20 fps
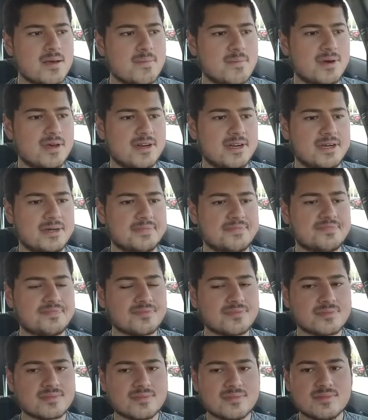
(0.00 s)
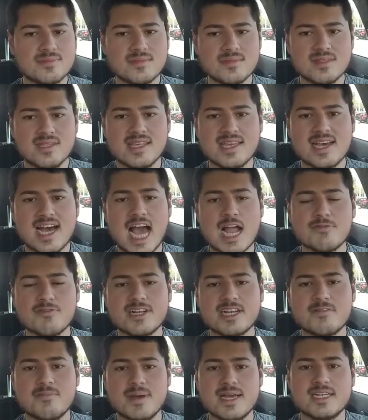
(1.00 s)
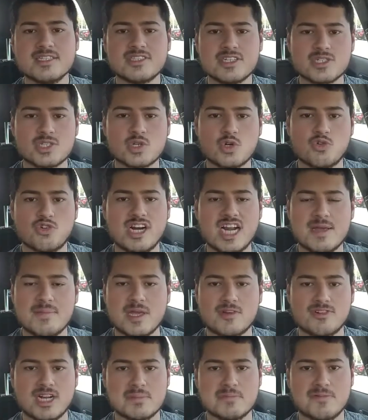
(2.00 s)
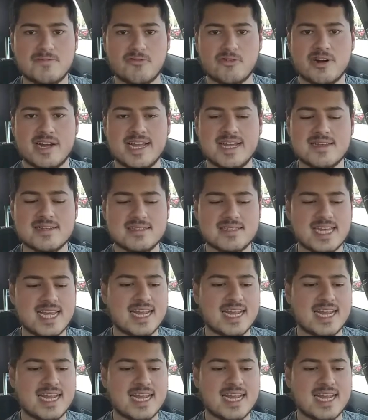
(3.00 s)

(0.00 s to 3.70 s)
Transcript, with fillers: But yeah, I recommend just cramming right beforehand,